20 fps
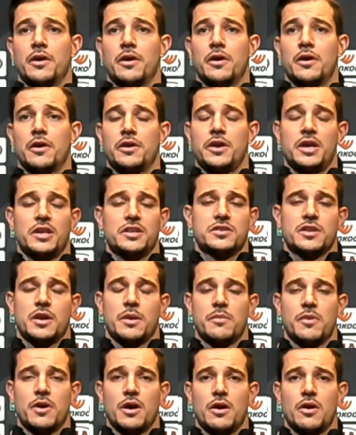Yes,
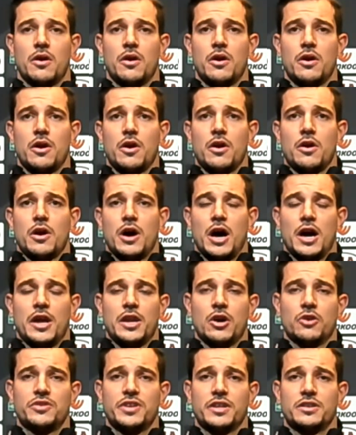I know
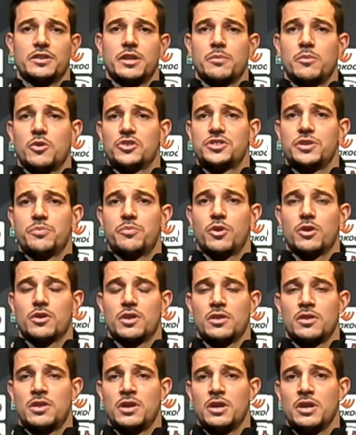that the most important
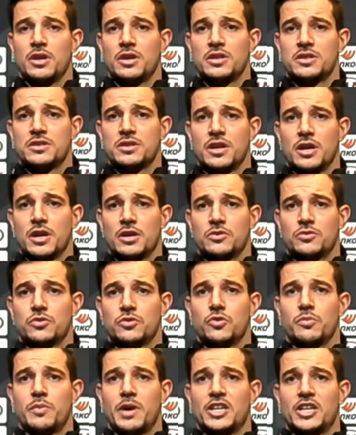thing is to do
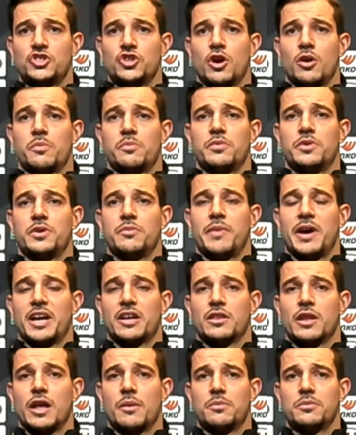my job in my
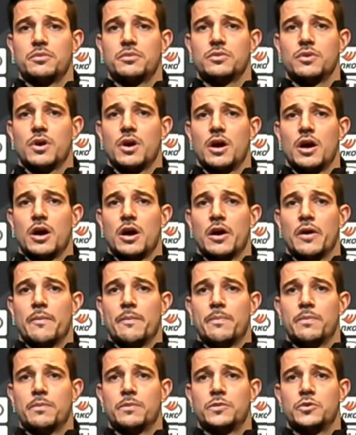club,
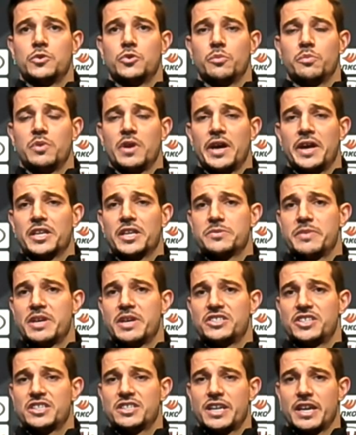to play as much
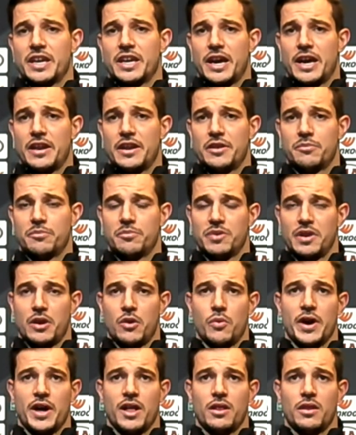as I can and play
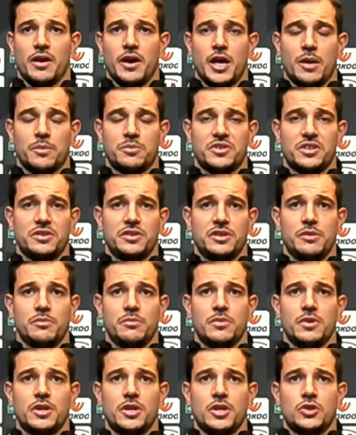well, help the team
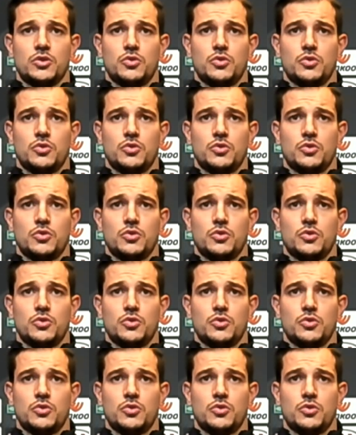to